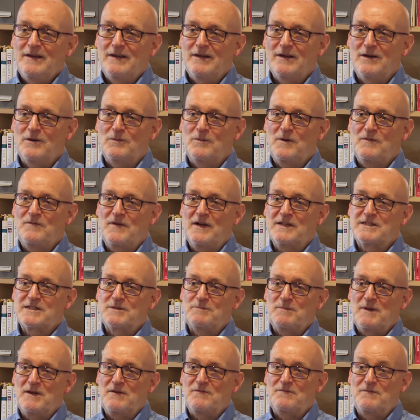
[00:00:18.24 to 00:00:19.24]
You know, we've had
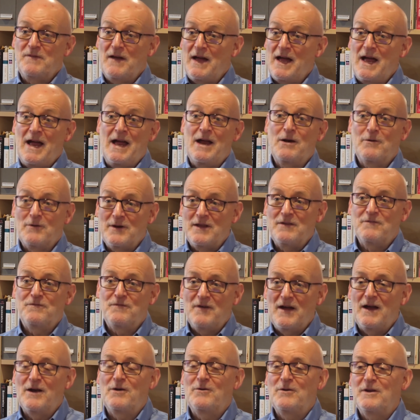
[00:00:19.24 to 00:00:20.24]
to be very,
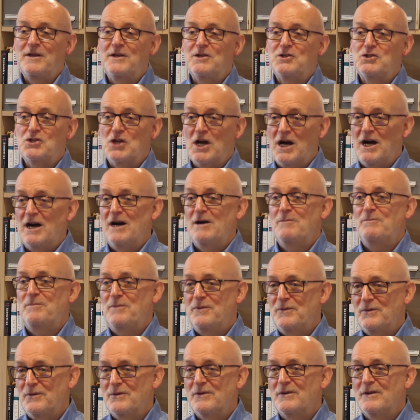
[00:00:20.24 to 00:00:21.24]
very
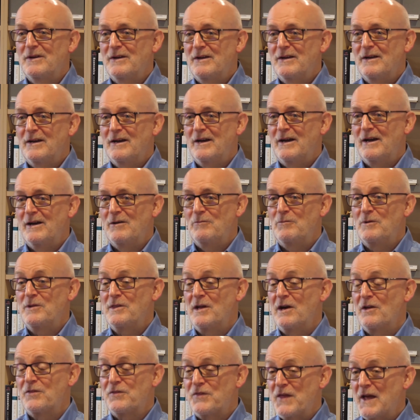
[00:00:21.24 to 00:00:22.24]
sharp
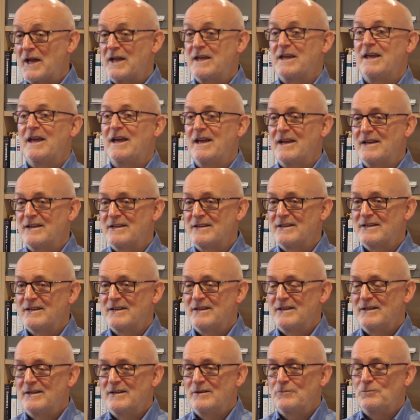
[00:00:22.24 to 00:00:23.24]
with our thinking,
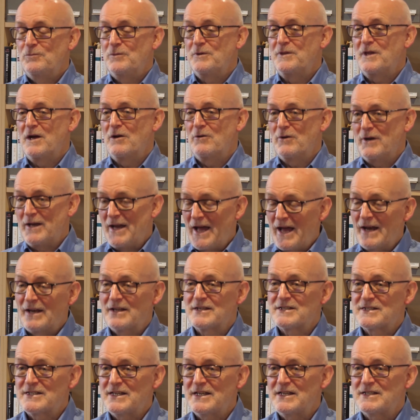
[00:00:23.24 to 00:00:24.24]
with our
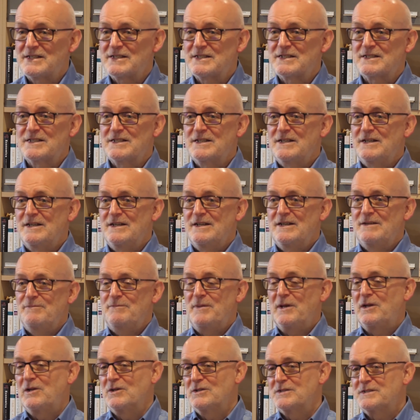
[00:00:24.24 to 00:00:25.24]
analysis,
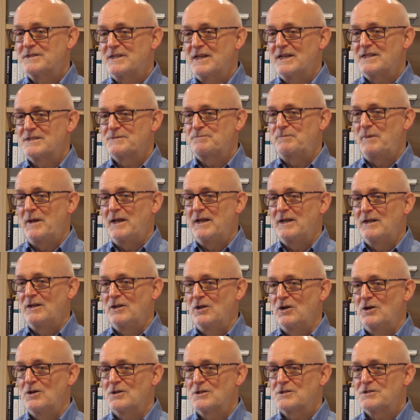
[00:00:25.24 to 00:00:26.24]
because there's been
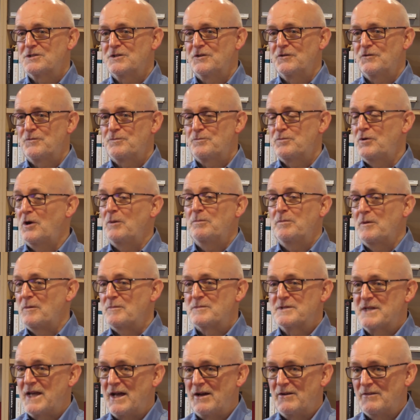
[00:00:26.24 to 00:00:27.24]
lots of
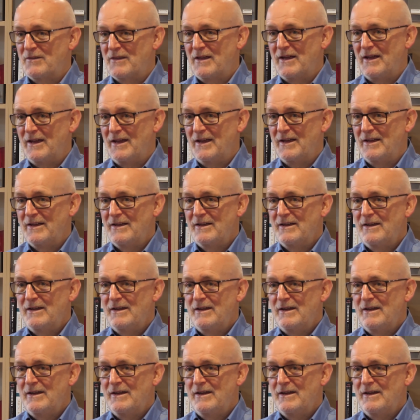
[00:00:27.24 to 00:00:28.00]
problems out there.